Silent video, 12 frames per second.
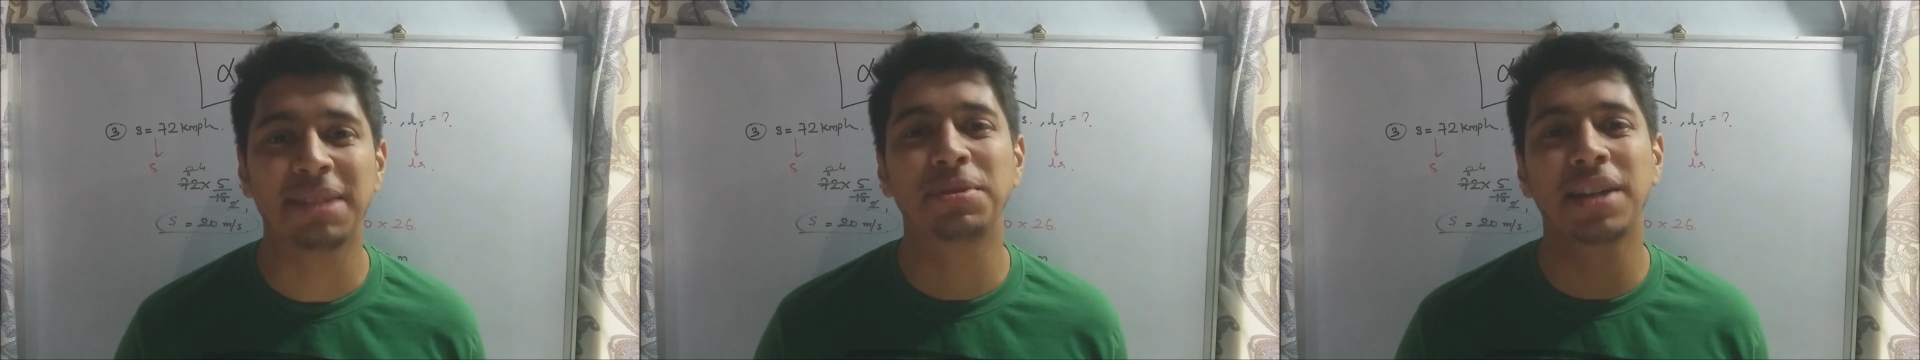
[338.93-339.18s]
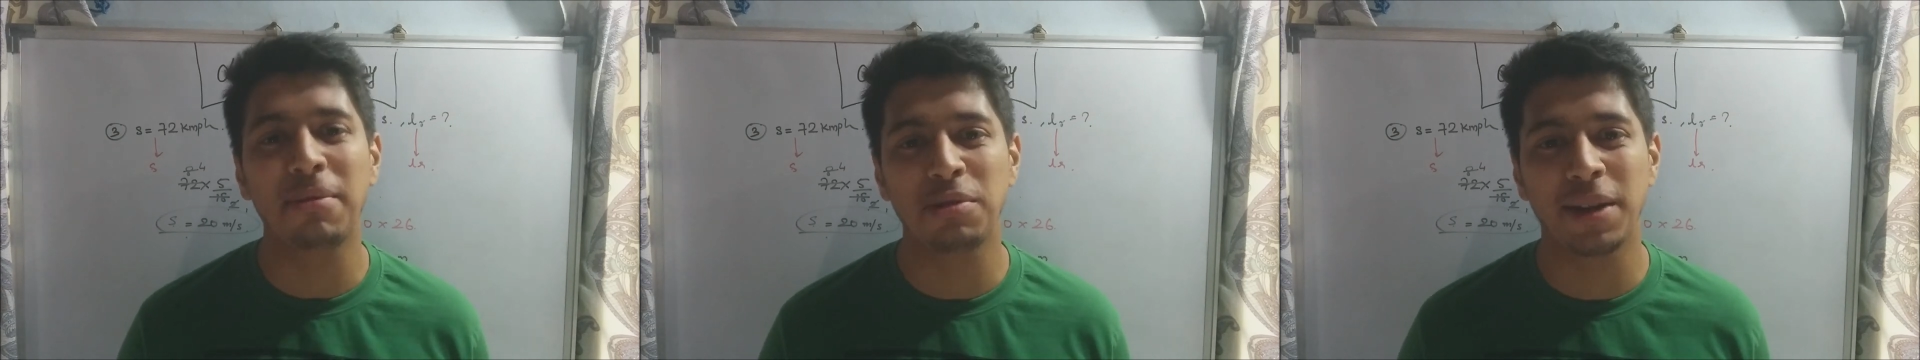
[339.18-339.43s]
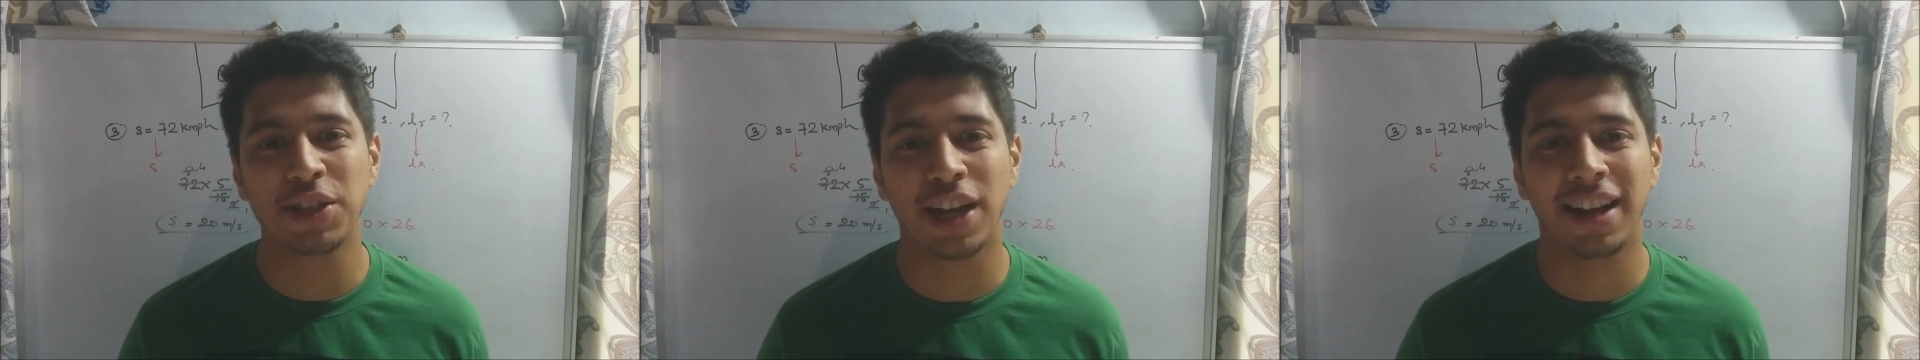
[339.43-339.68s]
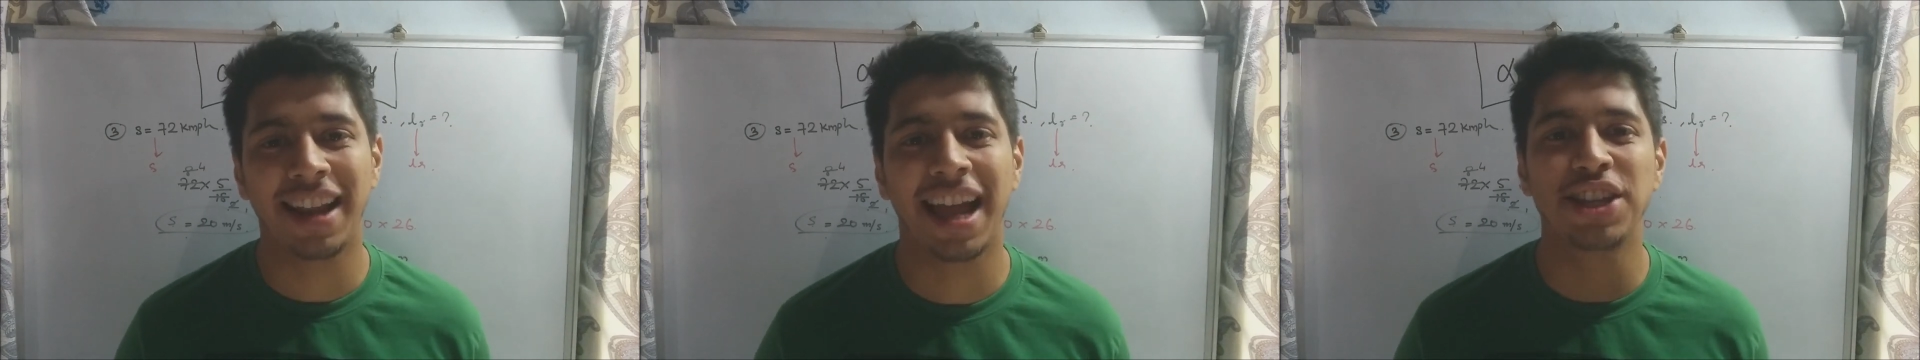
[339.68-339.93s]
subscribe to my
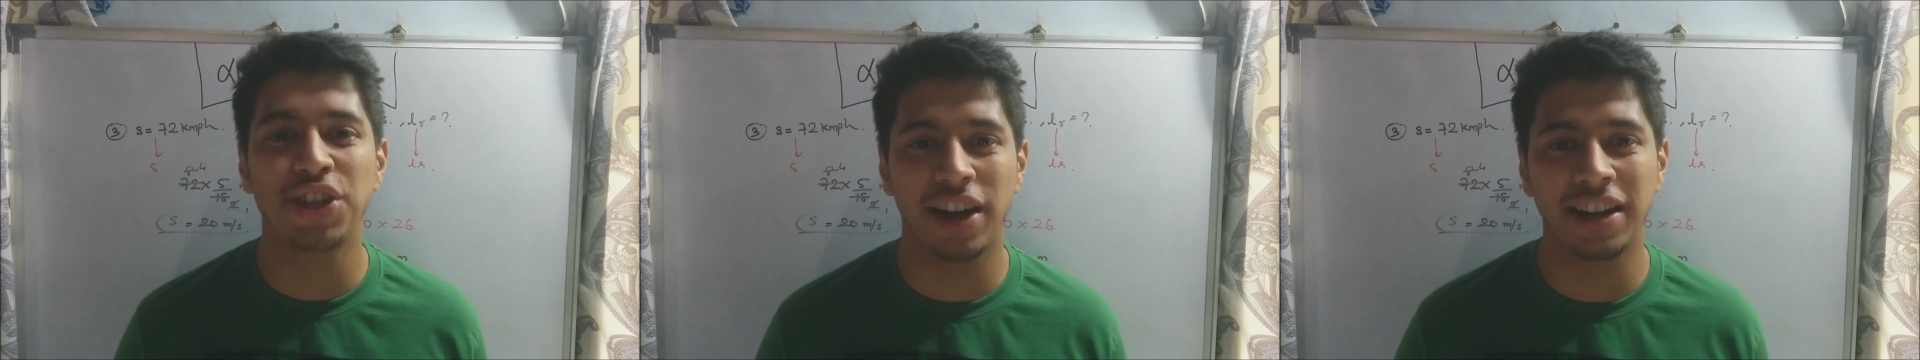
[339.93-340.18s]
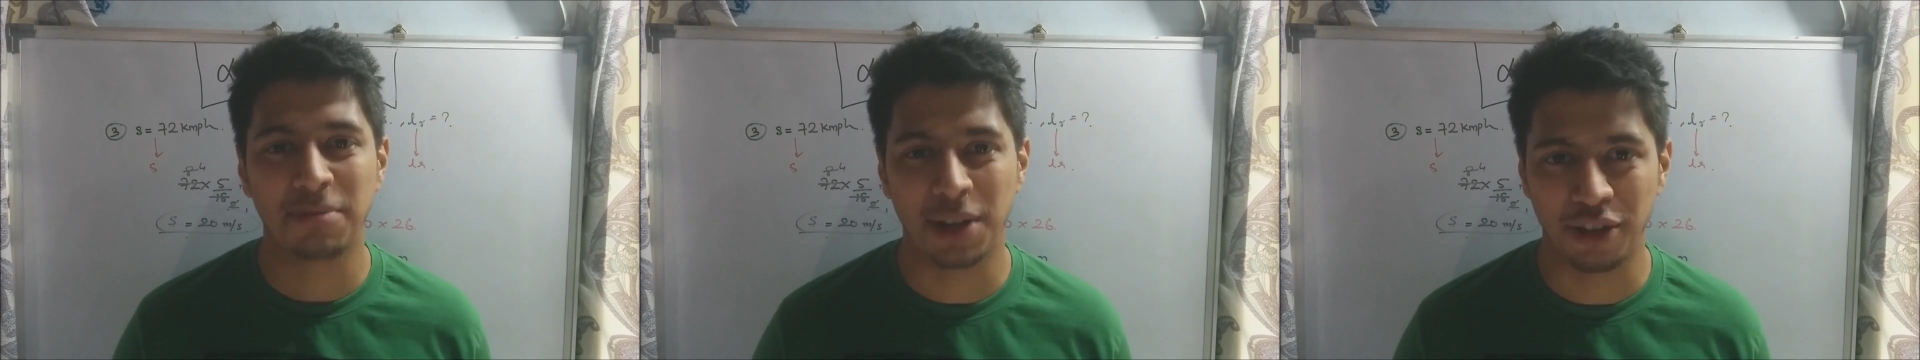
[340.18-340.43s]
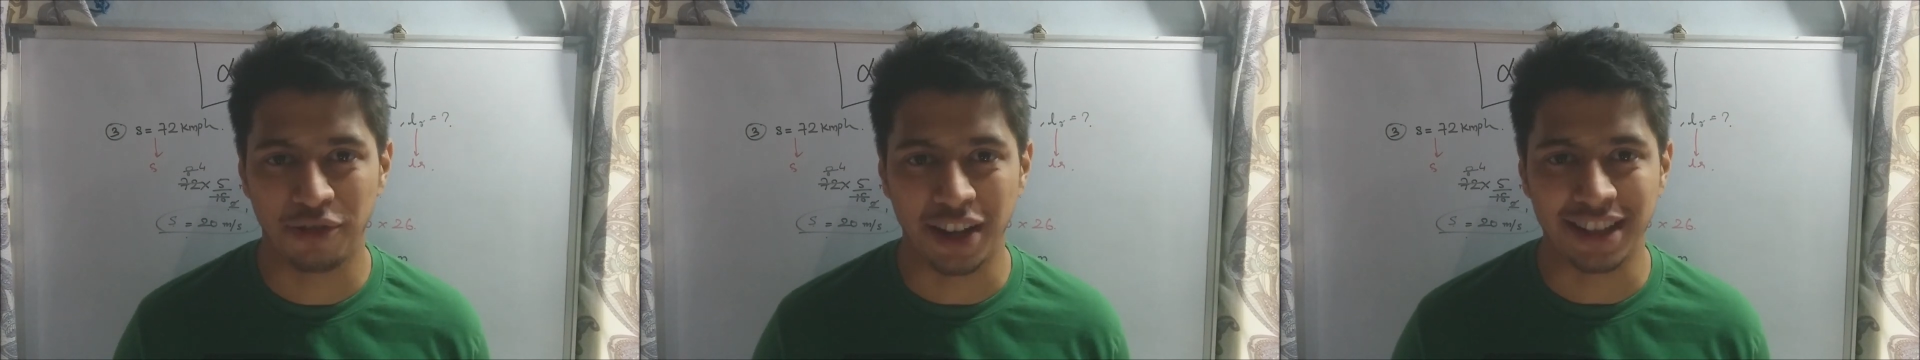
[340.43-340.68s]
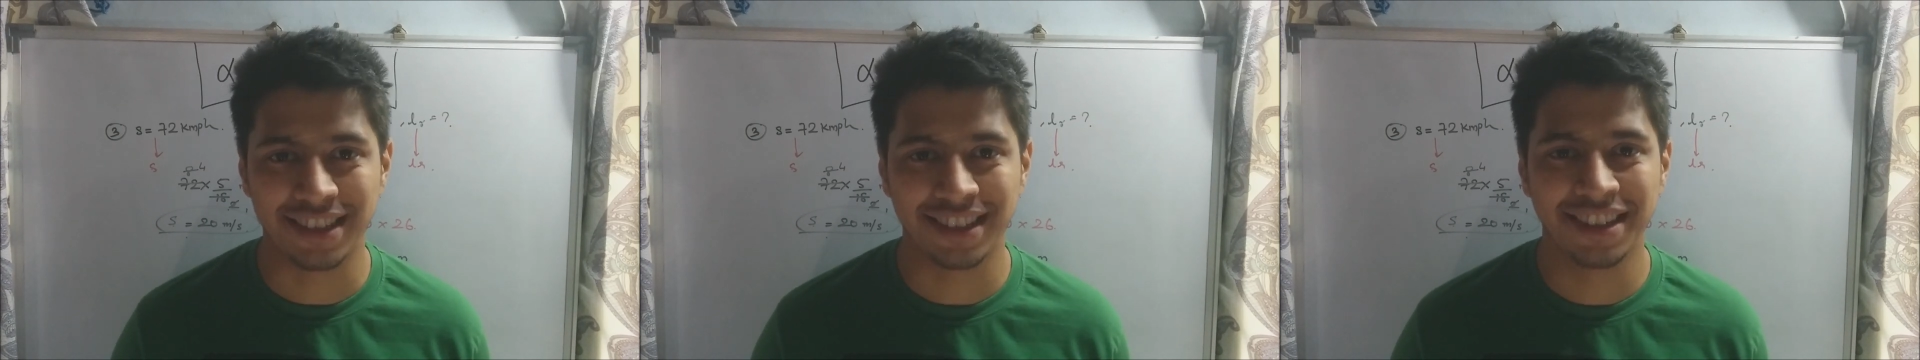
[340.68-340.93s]
channel, and share it among your
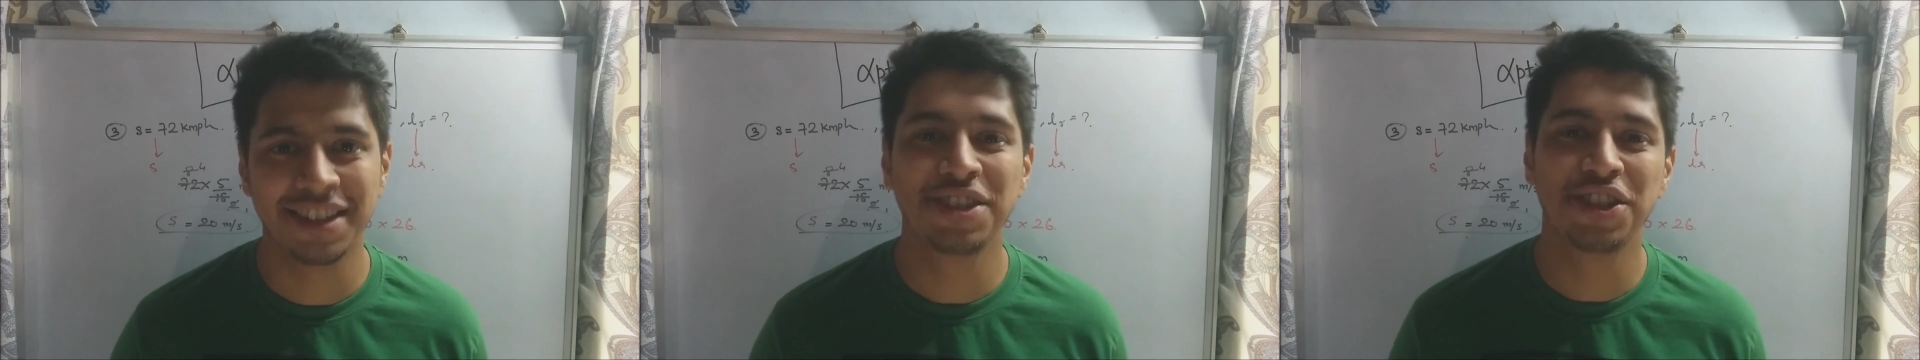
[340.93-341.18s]
friends.